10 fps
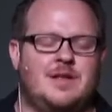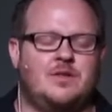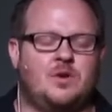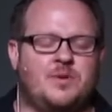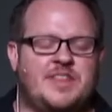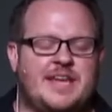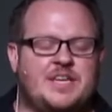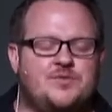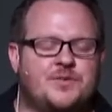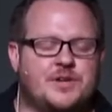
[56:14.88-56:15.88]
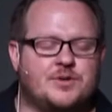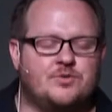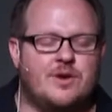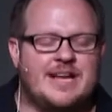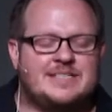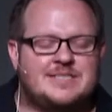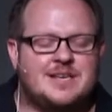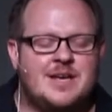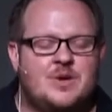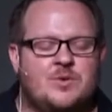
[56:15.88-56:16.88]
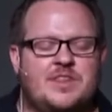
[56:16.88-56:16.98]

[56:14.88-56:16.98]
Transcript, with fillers: Lord, we thank you for your grace. We